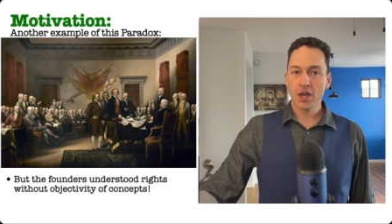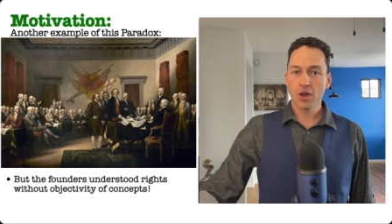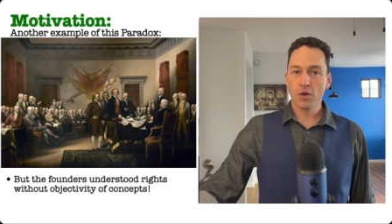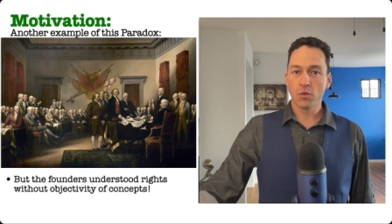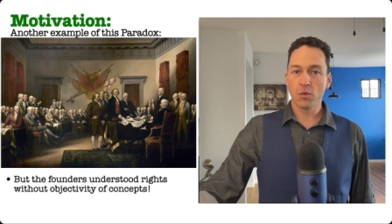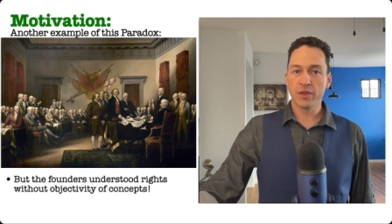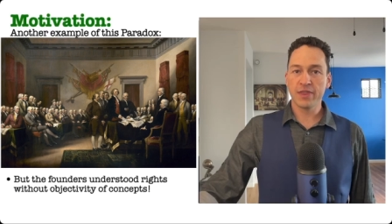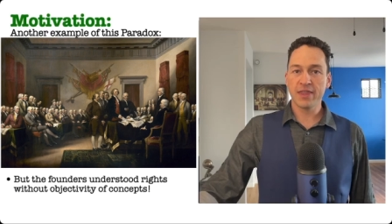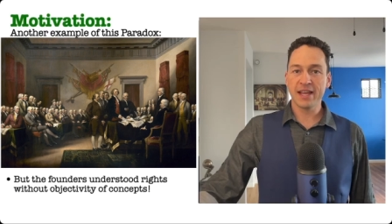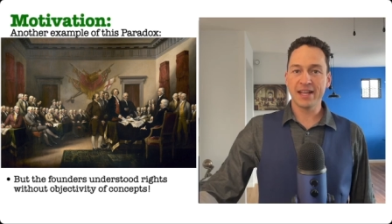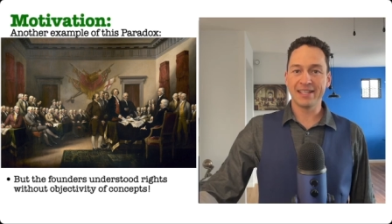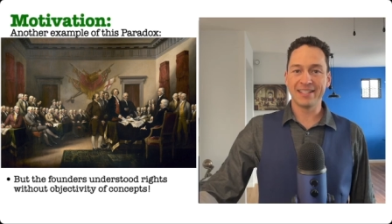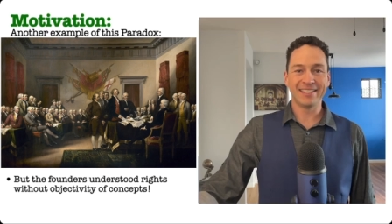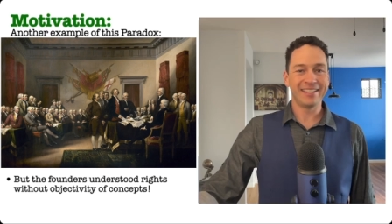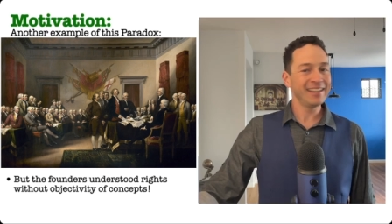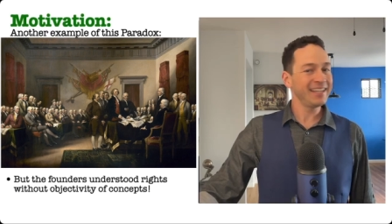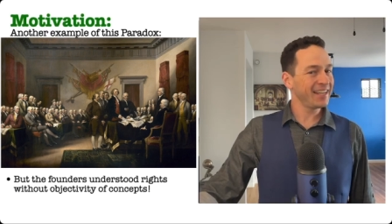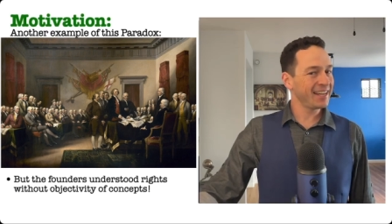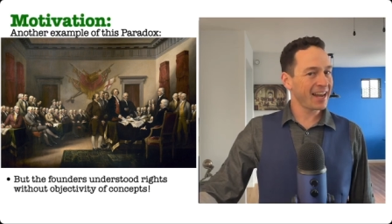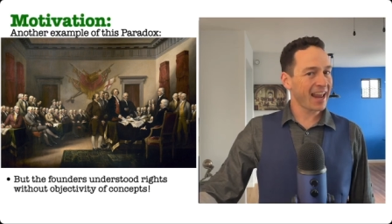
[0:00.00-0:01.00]
when they
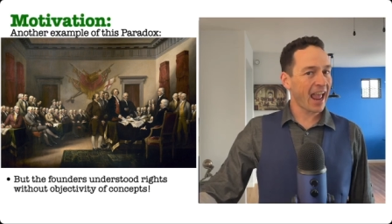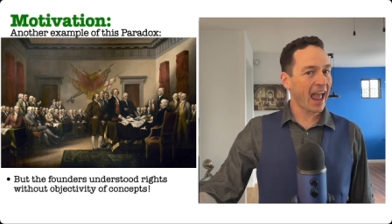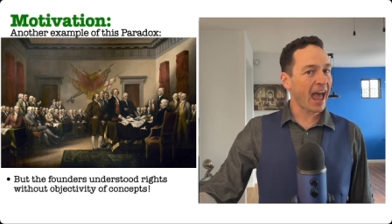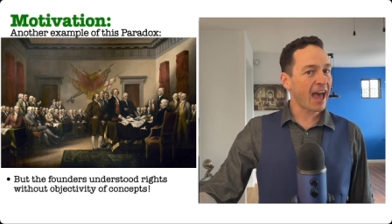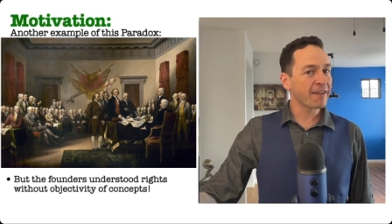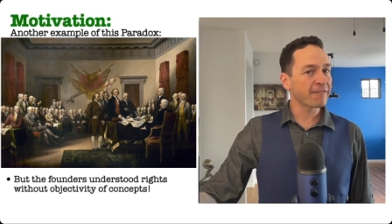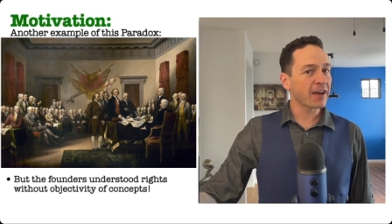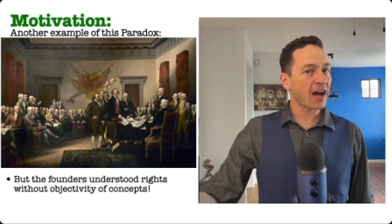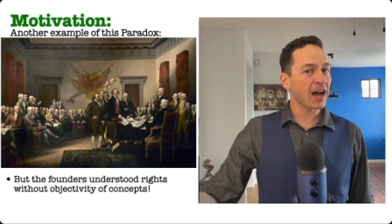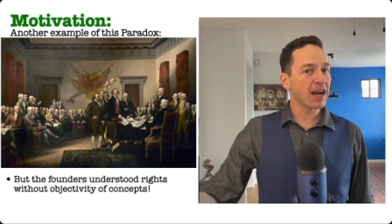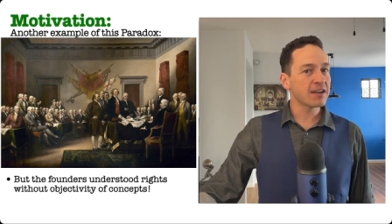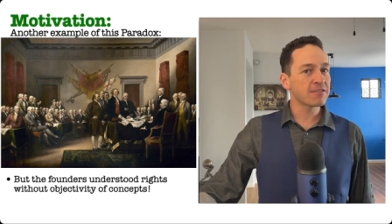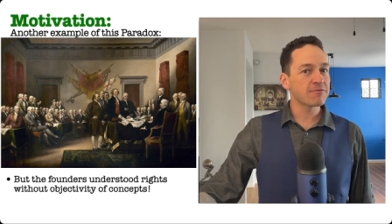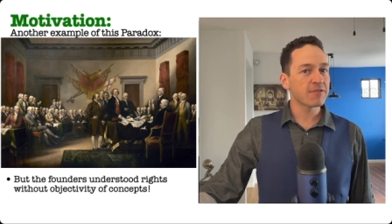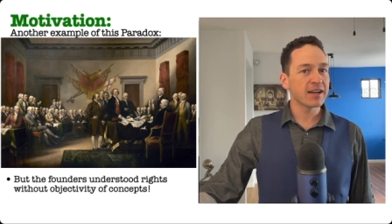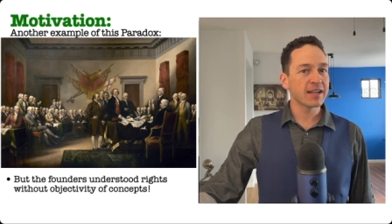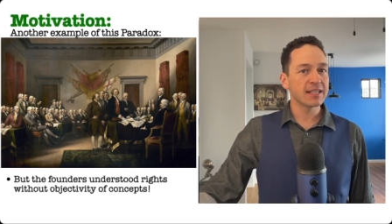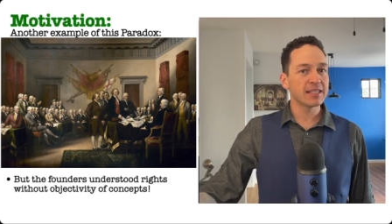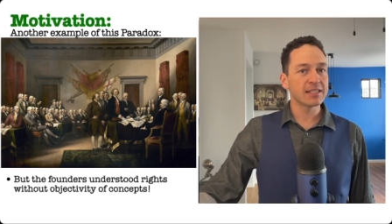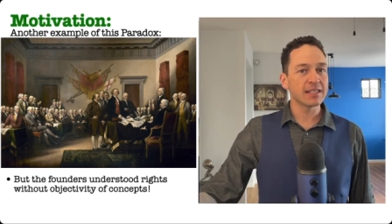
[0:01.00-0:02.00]
didn't have Ayn
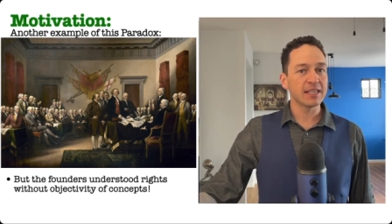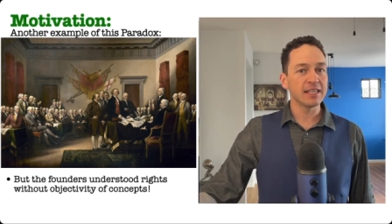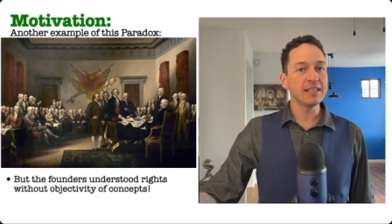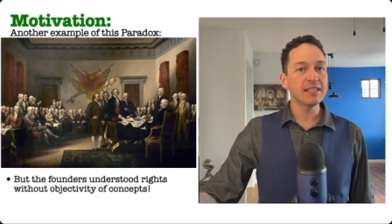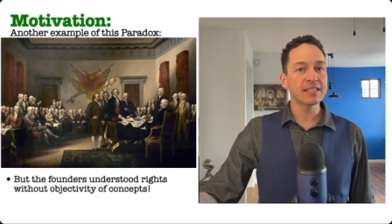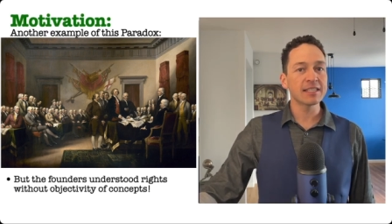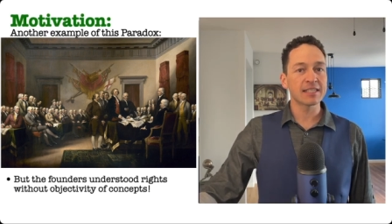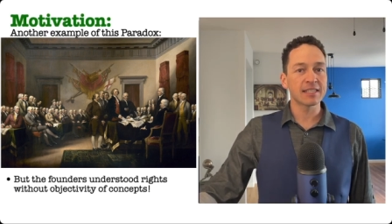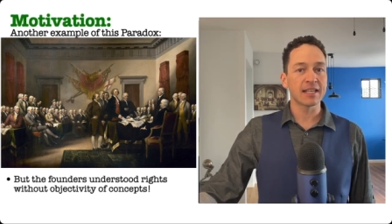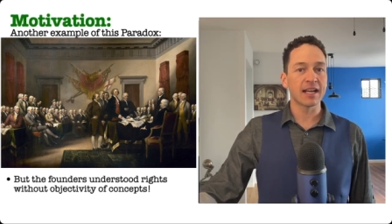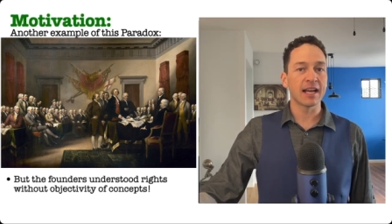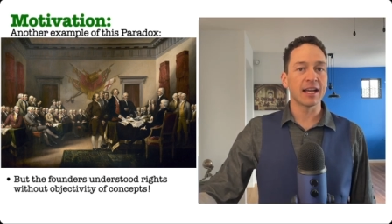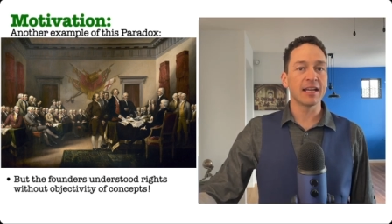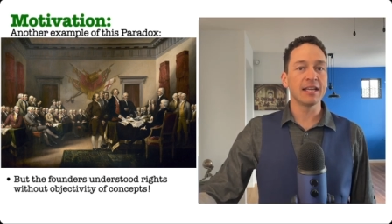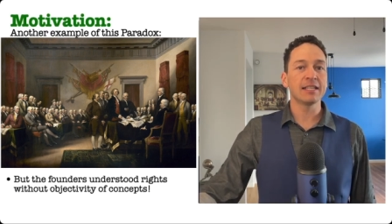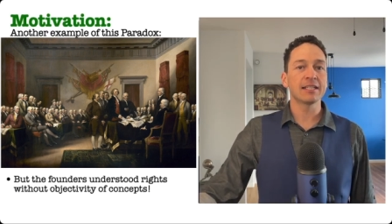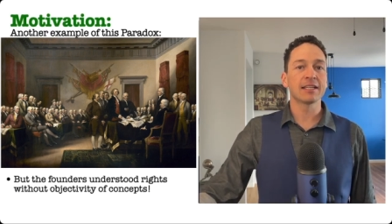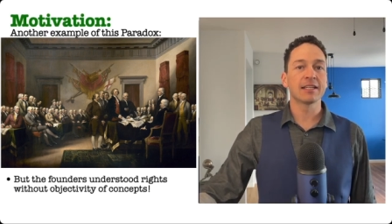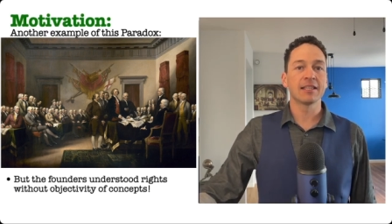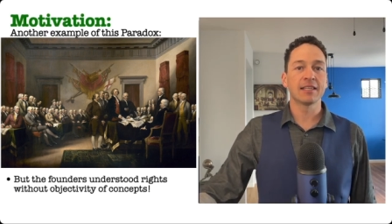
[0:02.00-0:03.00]
Rand's insight